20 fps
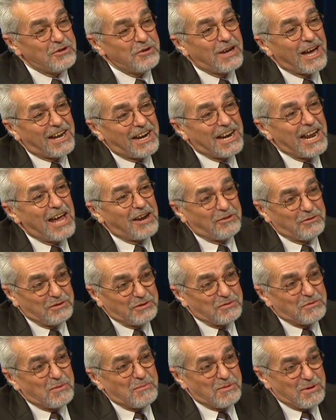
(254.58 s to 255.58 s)
you got a lot of
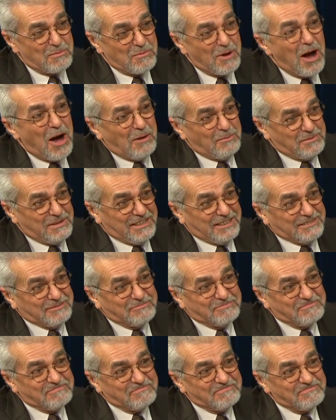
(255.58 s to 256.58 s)
this from your mom then.
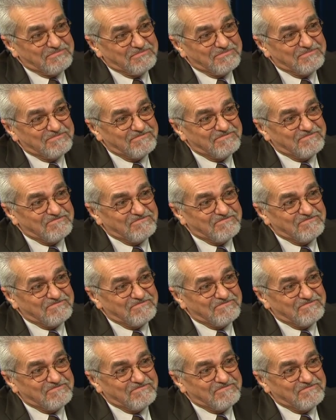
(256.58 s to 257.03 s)
Yeah, hmm.